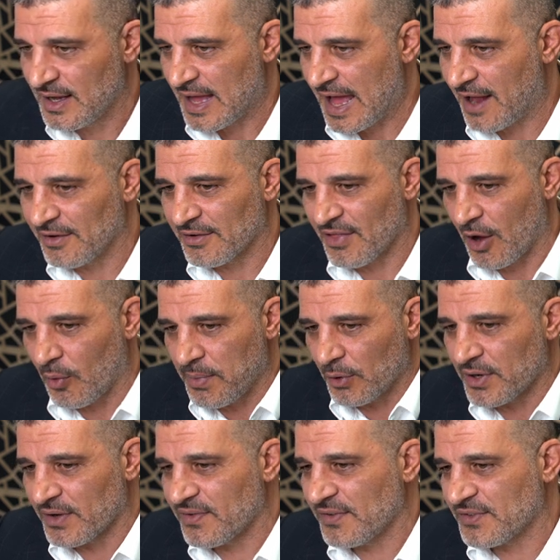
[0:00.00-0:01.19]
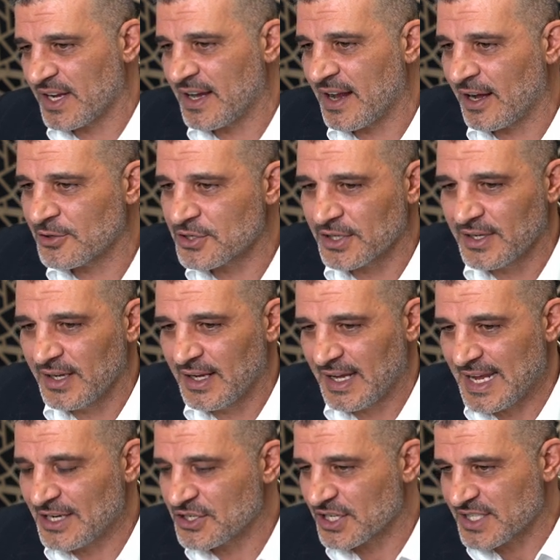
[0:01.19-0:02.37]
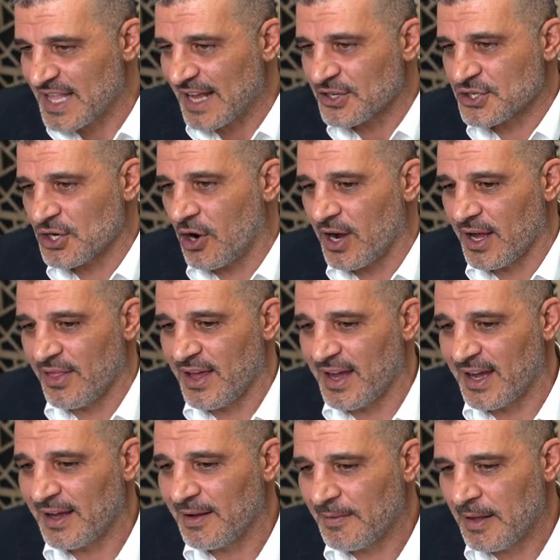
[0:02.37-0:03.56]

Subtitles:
and they were building 1,500 in just that shire there.